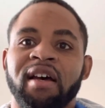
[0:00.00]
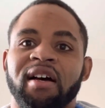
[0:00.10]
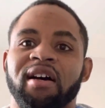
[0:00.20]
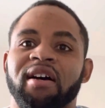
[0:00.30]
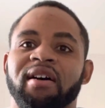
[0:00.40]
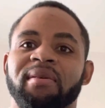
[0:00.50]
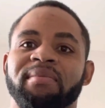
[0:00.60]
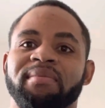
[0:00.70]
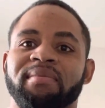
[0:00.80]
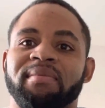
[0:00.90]

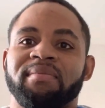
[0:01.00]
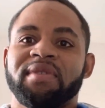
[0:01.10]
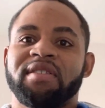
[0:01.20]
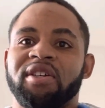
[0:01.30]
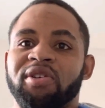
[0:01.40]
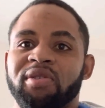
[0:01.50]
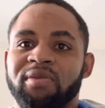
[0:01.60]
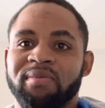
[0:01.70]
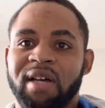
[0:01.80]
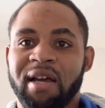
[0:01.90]
Um,
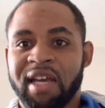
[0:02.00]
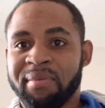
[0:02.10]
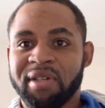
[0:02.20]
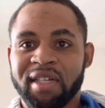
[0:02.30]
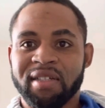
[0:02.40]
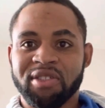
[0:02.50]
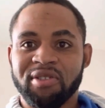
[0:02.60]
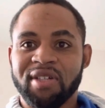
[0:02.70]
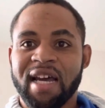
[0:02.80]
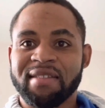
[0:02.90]
so I am gonna show
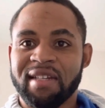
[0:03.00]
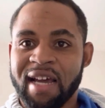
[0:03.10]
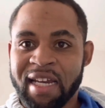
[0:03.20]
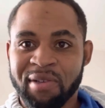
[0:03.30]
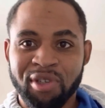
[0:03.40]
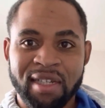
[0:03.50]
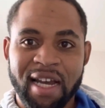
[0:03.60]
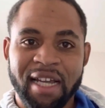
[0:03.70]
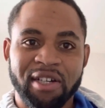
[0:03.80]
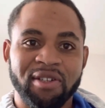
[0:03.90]
you guys the 91
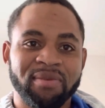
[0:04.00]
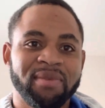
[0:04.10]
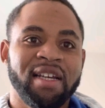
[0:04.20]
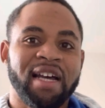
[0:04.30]
dyno.